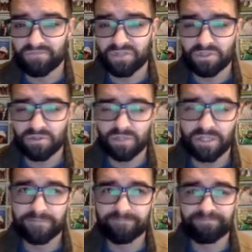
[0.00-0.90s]
So
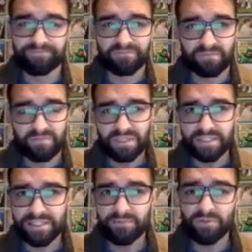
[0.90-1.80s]
again,
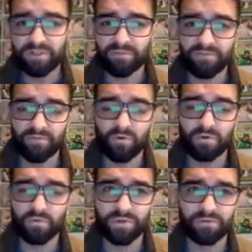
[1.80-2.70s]
similar to
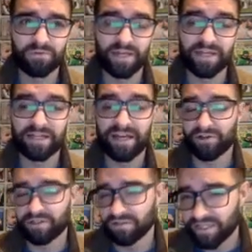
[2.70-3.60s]
before, we were making
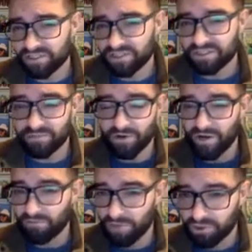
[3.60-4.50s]
calculations
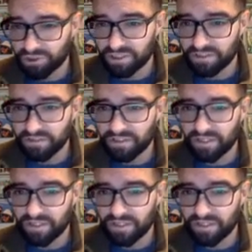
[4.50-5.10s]
around motion